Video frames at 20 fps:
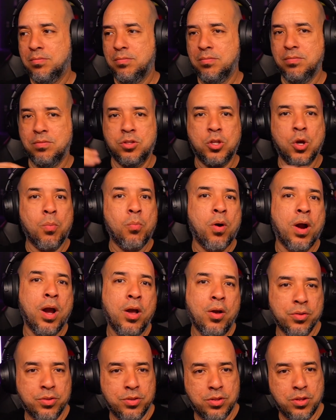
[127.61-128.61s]
somewhere
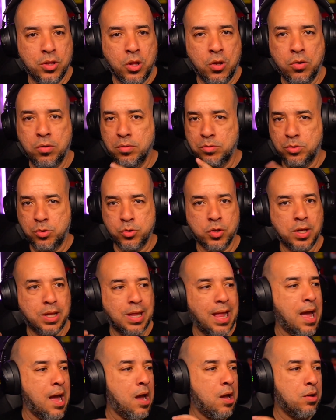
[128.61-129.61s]
else, through the
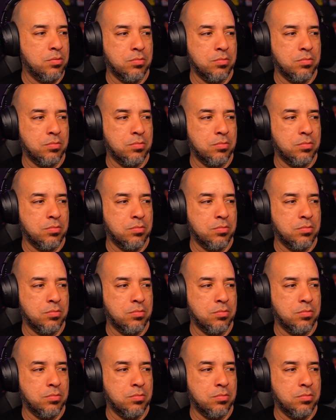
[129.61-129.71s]
cloud,